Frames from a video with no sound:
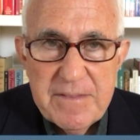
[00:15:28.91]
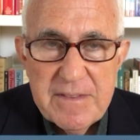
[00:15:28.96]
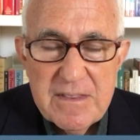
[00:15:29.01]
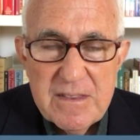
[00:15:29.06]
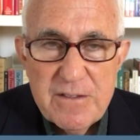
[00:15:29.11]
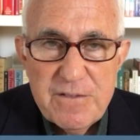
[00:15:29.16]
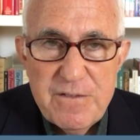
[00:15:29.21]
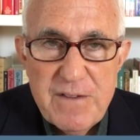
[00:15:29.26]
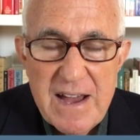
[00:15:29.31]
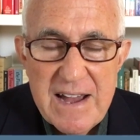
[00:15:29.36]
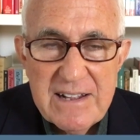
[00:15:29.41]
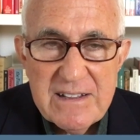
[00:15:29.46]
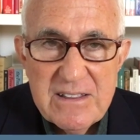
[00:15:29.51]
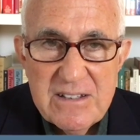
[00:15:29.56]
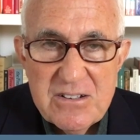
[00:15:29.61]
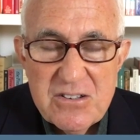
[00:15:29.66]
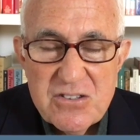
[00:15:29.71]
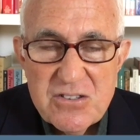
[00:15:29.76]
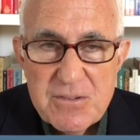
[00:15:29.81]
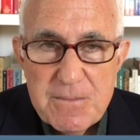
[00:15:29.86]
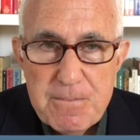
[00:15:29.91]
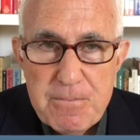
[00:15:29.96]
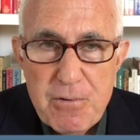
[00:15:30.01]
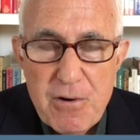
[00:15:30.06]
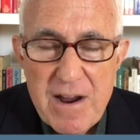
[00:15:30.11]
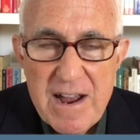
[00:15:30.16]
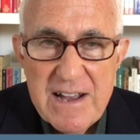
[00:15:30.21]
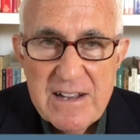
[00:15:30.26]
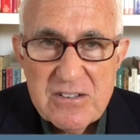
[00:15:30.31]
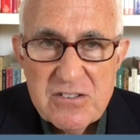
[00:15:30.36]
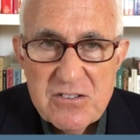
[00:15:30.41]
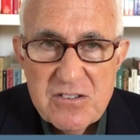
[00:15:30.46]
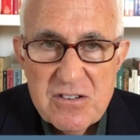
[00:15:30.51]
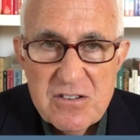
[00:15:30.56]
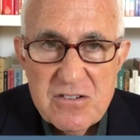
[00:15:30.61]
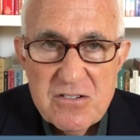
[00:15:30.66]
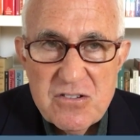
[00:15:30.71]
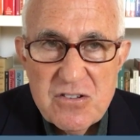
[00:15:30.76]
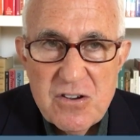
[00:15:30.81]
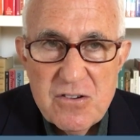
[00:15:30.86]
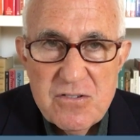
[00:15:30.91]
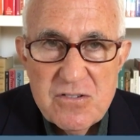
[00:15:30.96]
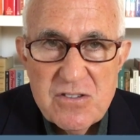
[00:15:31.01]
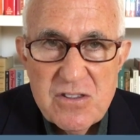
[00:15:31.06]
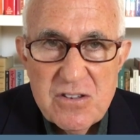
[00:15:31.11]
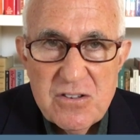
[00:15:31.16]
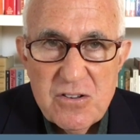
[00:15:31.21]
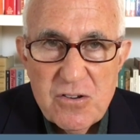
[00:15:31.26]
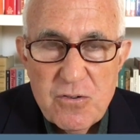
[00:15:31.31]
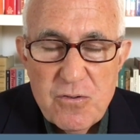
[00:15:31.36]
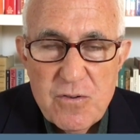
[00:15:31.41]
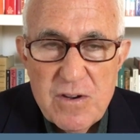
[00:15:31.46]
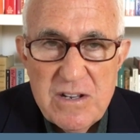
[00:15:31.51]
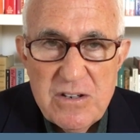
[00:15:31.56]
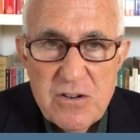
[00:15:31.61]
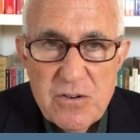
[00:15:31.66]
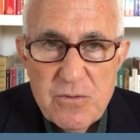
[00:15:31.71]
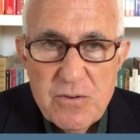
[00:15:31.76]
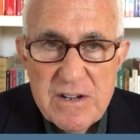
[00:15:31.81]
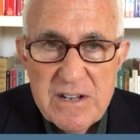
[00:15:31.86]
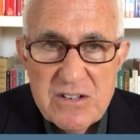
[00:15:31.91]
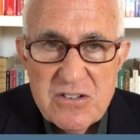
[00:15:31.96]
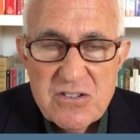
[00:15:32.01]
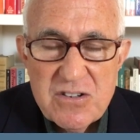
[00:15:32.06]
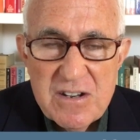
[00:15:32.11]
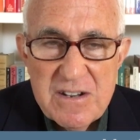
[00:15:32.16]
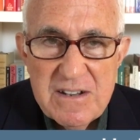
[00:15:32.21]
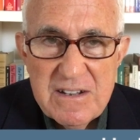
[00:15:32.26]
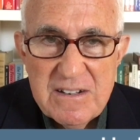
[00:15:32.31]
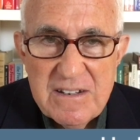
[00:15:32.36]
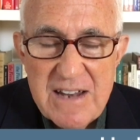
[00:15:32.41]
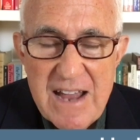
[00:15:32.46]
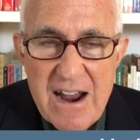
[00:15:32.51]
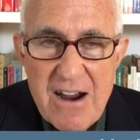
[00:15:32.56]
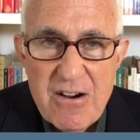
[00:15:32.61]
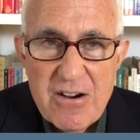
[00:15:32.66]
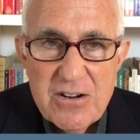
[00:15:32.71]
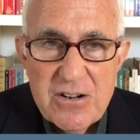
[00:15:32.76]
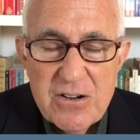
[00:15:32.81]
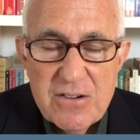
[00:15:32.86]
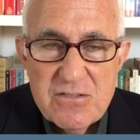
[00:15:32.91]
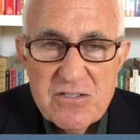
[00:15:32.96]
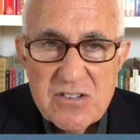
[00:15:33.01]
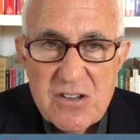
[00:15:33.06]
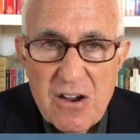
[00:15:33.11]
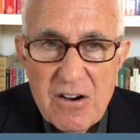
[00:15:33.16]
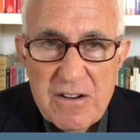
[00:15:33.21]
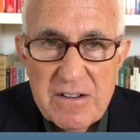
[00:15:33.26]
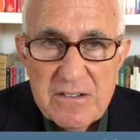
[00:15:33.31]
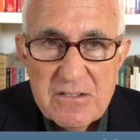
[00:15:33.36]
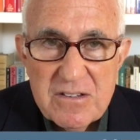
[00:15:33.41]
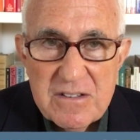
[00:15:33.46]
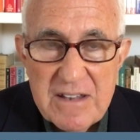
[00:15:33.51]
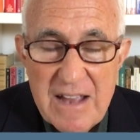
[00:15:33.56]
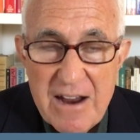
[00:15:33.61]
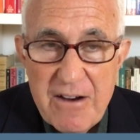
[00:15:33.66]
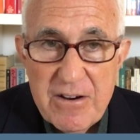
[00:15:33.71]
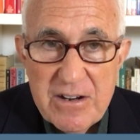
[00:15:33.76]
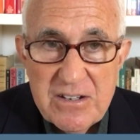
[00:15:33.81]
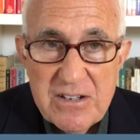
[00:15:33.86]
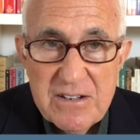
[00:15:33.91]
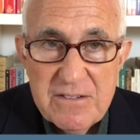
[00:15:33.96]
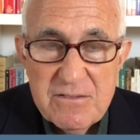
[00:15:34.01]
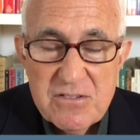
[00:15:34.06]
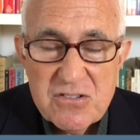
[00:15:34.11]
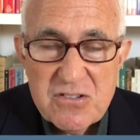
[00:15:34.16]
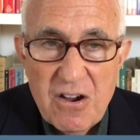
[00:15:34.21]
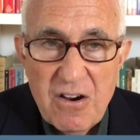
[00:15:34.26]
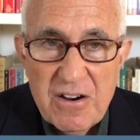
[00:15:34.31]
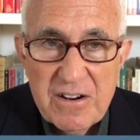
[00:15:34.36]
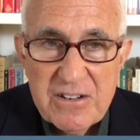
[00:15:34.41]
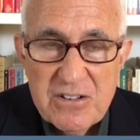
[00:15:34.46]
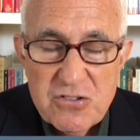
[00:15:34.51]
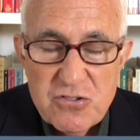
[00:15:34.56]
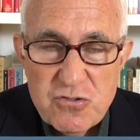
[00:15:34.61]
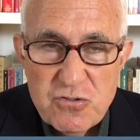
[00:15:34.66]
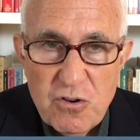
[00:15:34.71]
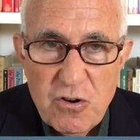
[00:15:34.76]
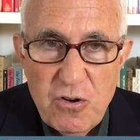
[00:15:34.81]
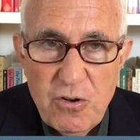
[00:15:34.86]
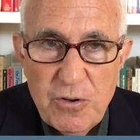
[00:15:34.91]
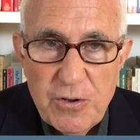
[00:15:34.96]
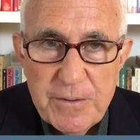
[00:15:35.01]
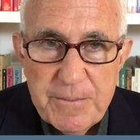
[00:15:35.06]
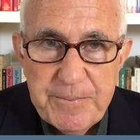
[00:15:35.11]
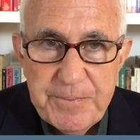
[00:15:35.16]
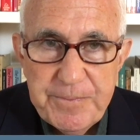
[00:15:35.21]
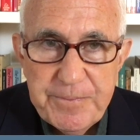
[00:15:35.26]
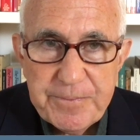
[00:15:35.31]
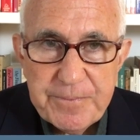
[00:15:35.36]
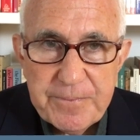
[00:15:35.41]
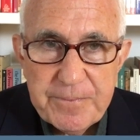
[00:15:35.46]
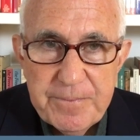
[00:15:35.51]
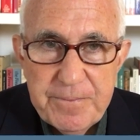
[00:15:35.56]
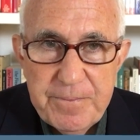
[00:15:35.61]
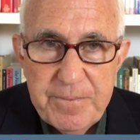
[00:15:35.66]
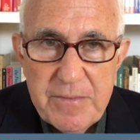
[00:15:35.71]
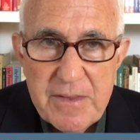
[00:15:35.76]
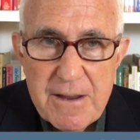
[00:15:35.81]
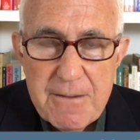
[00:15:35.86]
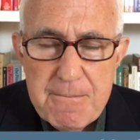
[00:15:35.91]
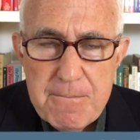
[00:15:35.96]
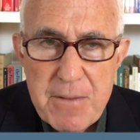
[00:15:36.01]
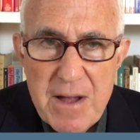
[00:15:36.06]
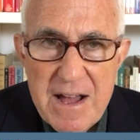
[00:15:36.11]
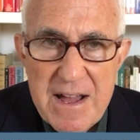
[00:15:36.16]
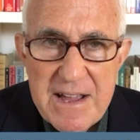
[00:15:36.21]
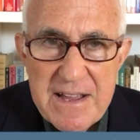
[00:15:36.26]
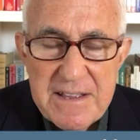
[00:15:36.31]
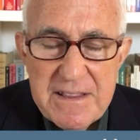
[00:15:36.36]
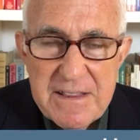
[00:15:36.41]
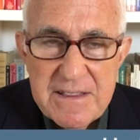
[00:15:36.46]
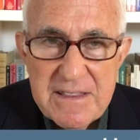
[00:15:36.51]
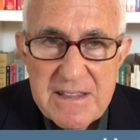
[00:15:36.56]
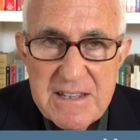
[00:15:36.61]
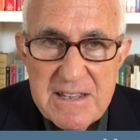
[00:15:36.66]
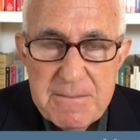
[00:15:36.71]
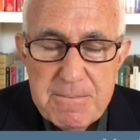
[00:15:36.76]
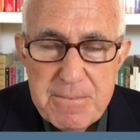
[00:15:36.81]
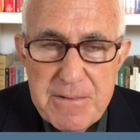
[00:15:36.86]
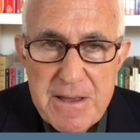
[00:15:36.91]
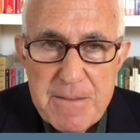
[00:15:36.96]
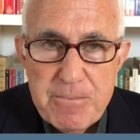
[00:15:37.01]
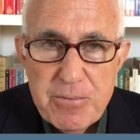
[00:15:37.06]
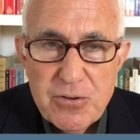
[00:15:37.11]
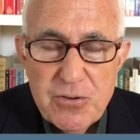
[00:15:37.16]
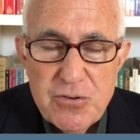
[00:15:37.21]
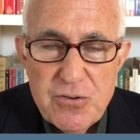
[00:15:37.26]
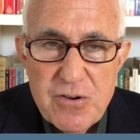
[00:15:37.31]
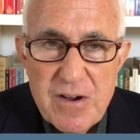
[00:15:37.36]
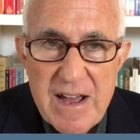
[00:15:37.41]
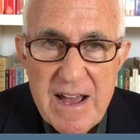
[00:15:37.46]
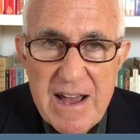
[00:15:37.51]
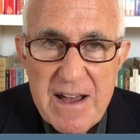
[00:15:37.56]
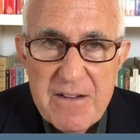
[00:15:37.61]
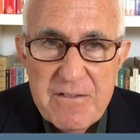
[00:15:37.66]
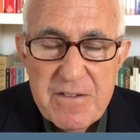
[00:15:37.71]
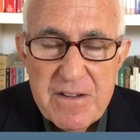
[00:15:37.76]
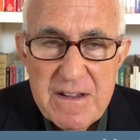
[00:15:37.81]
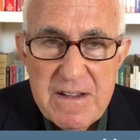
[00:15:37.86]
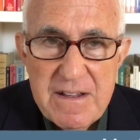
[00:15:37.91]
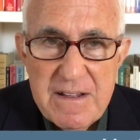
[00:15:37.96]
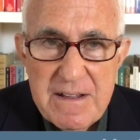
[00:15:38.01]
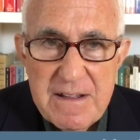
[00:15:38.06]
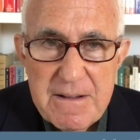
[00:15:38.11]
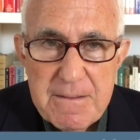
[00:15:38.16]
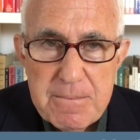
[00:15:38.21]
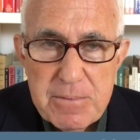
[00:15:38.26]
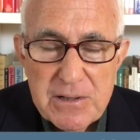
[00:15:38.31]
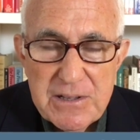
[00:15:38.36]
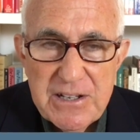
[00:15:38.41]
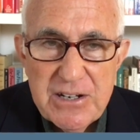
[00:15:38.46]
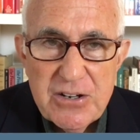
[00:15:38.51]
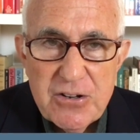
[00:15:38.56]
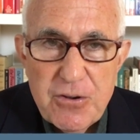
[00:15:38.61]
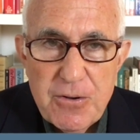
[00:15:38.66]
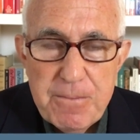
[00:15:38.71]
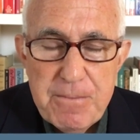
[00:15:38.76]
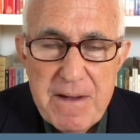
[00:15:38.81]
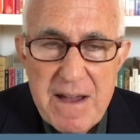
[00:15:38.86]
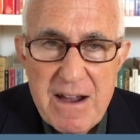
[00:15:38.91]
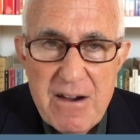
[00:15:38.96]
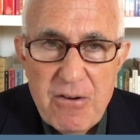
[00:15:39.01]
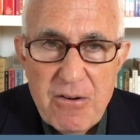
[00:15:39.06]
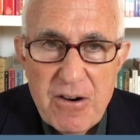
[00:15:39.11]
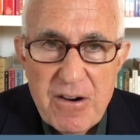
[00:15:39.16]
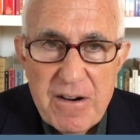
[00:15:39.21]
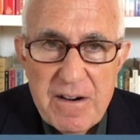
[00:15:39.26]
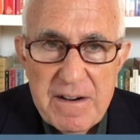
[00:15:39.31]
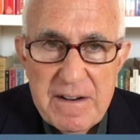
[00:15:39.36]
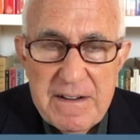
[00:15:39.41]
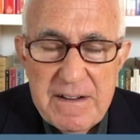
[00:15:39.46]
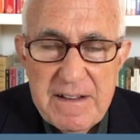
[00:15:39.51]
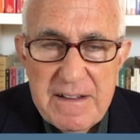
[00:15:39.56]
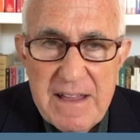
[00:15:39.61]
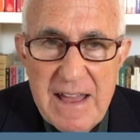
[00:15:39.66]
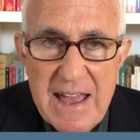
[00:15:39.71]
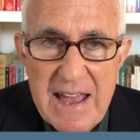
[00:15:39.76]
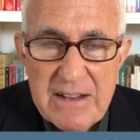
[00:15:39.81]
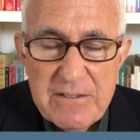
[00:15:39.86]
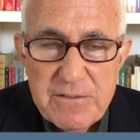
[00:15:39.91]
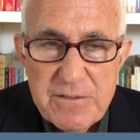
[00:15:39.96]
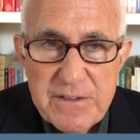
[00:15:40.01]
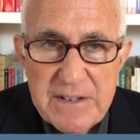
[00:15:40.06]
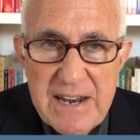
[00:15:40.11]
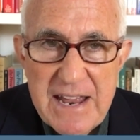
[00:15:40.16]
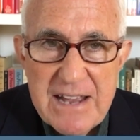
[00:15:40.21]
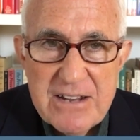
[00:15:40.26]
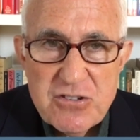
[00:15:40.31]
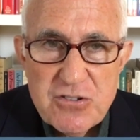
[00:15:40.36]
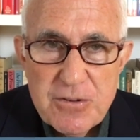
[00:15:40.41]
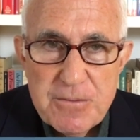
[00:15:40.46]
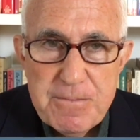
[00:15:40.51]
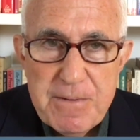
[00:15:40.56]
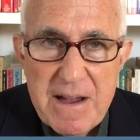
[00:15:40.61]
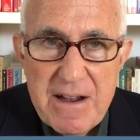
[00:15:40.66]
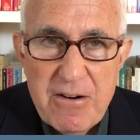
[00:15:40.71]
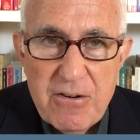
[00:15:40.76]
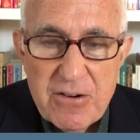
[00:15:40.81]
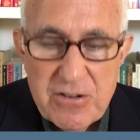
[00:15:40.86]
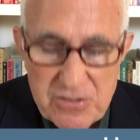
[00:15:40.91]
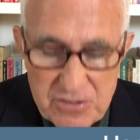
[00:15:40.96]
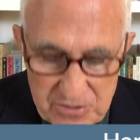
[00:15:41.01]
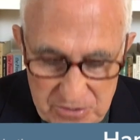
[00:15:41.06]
The fact that it's suppressed shows the degree to which narratives are controlled by the people who have political power and financial power to